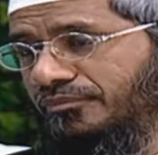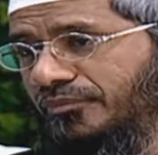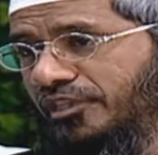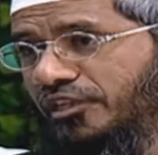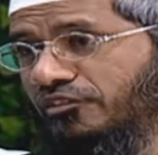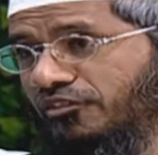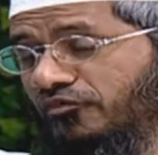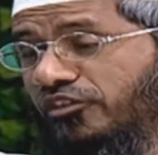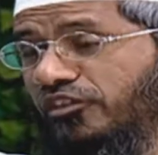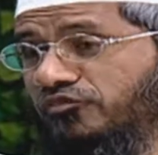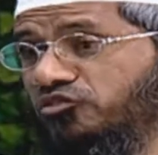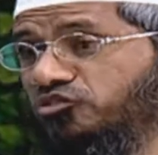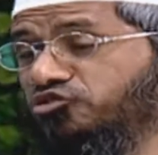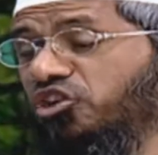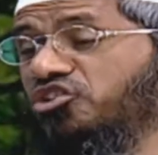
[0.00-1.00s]
that he was one of
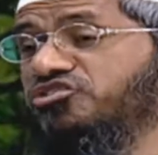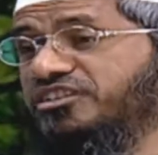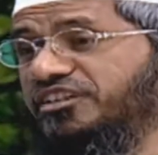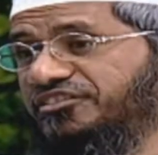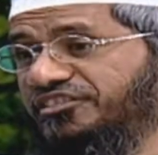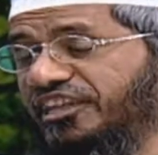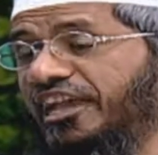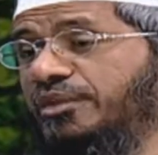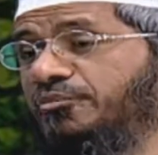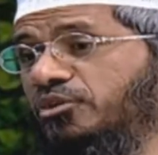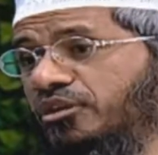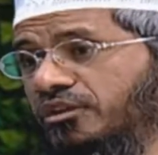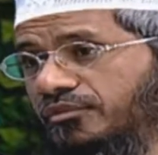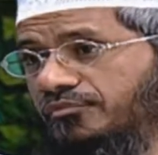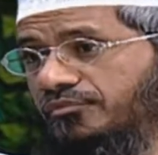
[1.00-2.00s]
the staunchest
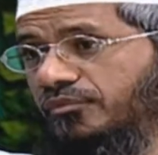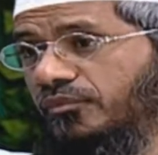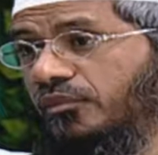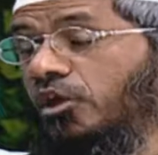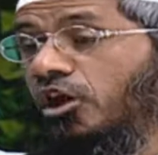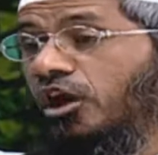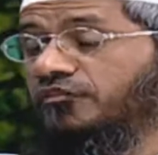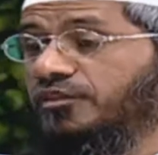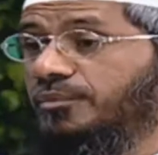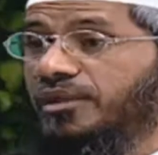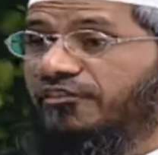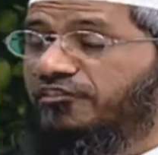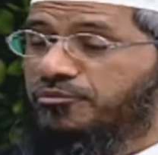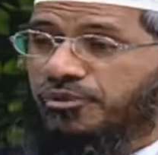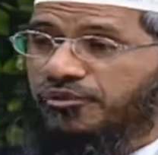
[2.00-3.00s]
enemies of the
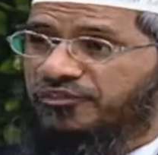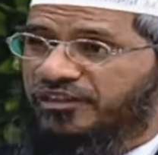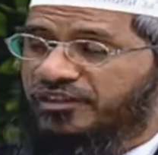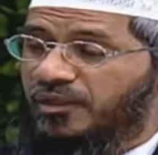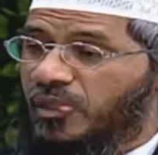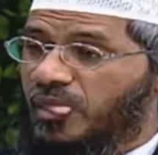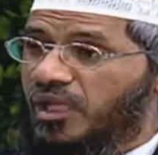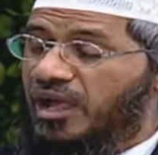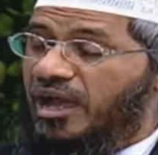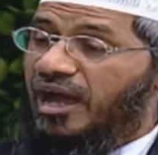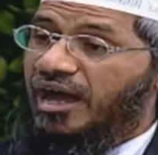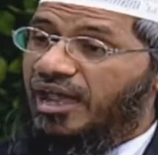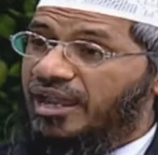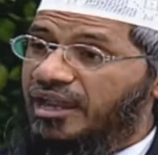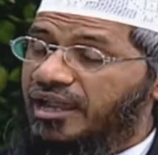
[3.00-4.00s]
beloved Prophet.
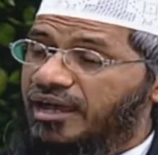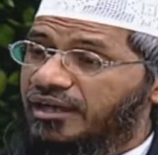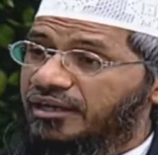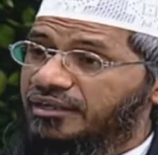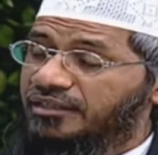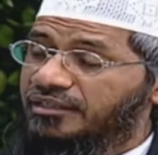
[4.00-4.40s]
Allah